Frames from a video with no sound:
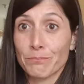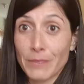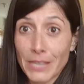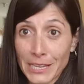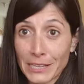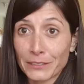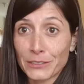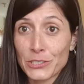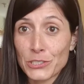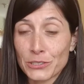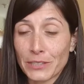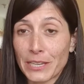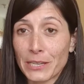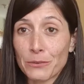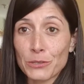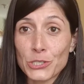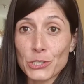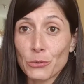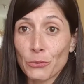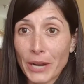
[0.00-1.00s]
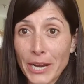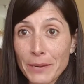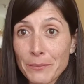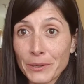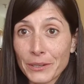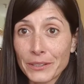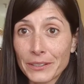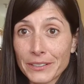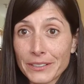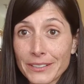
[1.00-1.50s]
English language
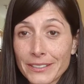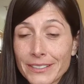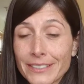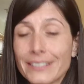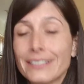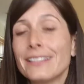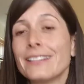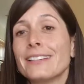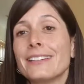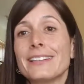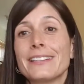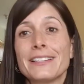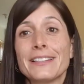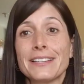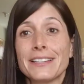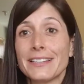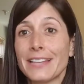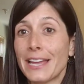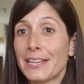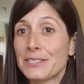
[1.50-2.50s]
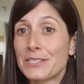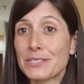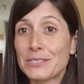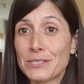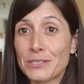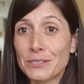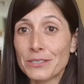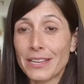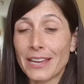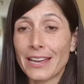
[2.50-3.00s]
grammar. And to
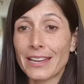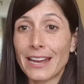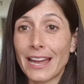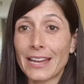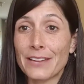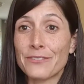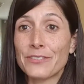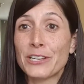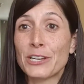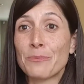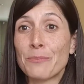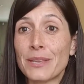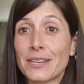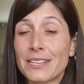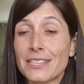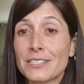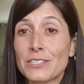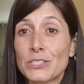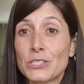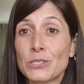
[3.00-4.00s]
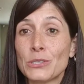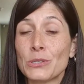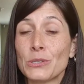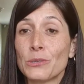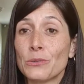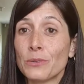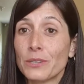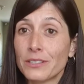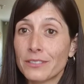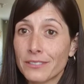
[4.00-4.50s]
do that, I've committed
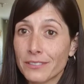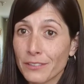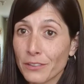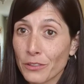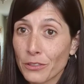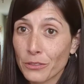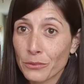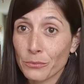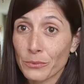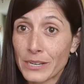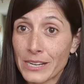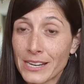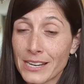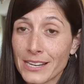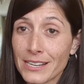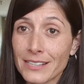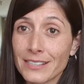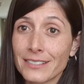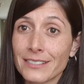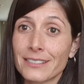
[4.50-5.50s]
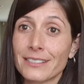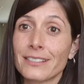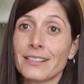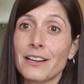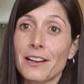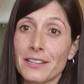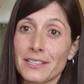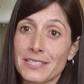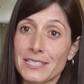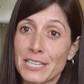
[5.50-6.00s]
to 3
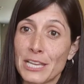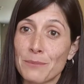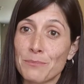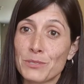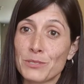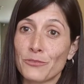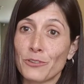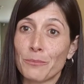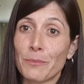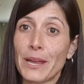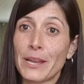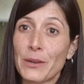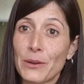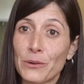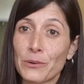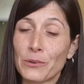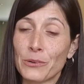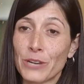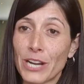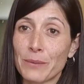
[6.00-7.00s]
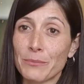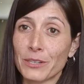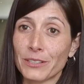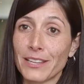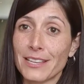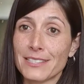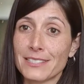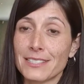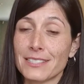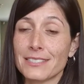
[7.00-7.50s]
concepts for my own grammar
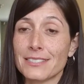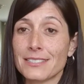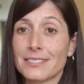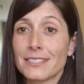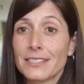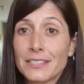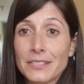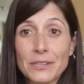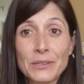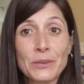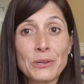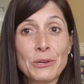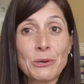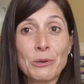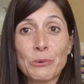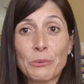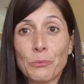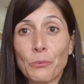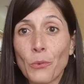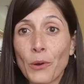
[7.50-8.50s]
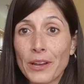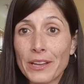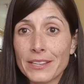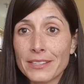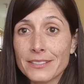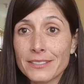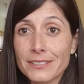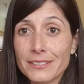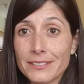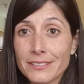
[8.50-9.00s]
lessons.
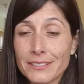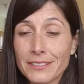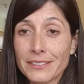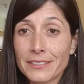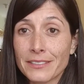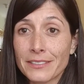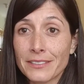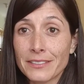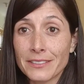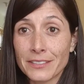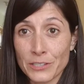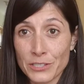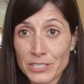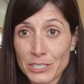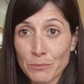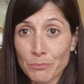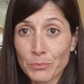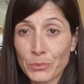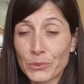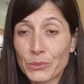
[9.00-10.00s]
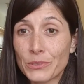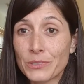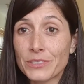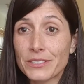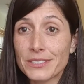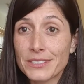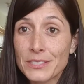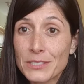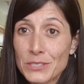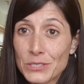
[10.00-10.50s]
1, they're simple.
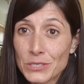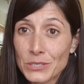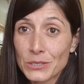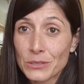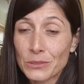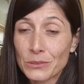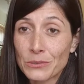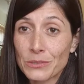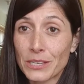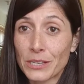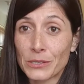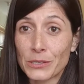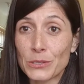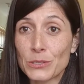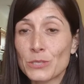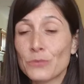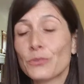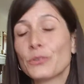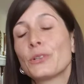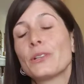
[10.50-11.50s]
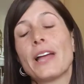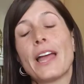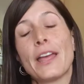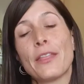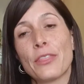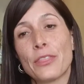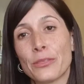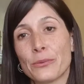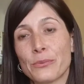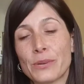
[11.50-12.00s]
2, they're useful.
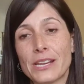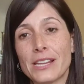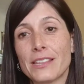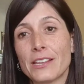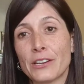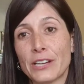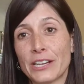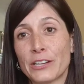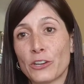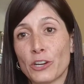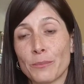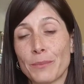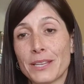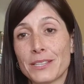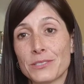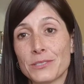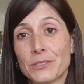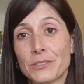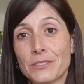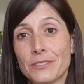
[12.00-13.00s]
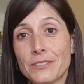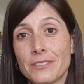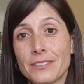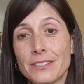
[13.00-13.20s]
And 3, they're incremental.